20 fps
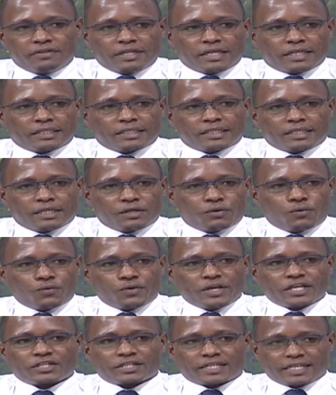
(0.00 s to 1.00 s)
that we
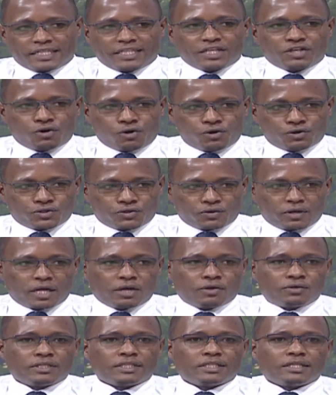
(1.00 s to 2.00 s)
are stretching also a
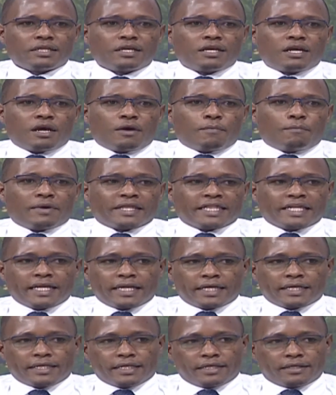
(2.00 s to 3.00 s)
lot, but then
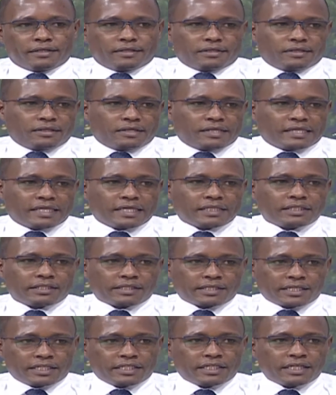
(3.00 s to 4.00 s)
again, that
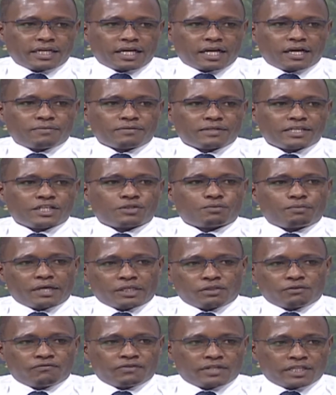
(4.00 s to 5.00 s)
stretching comes is
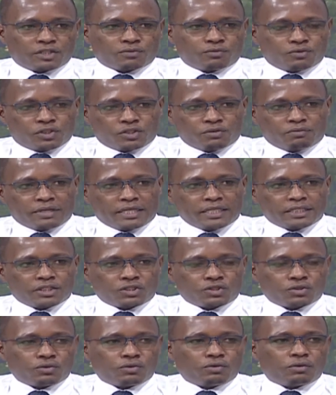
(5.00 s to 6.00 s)
part of the responsibility.
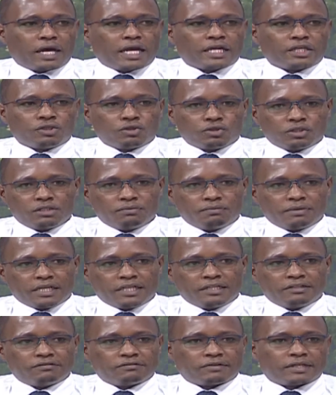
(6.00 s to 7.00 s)
So I don't
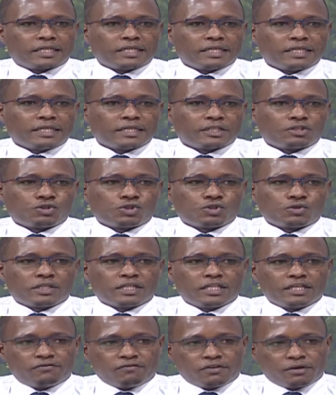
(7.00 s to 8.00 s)
believe, again, that you should
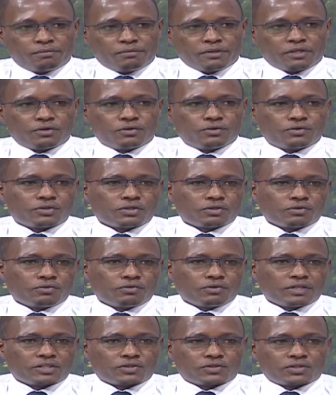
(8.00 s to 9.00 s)
give up because, you know,
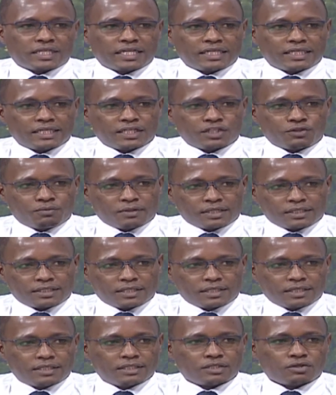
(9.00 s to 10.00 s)
the society expects
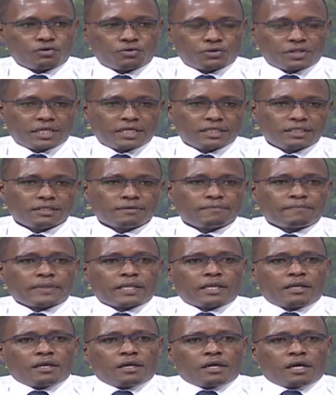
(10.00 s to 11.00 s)
this or that.
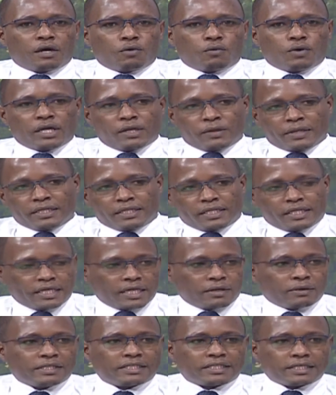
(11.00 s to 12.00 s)
One thing I
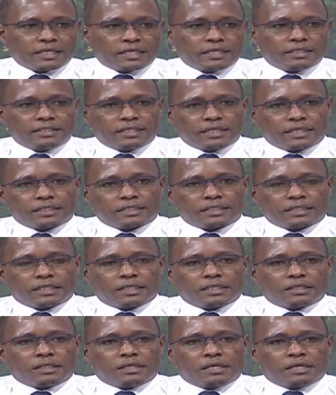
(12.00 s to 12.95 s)
will say is that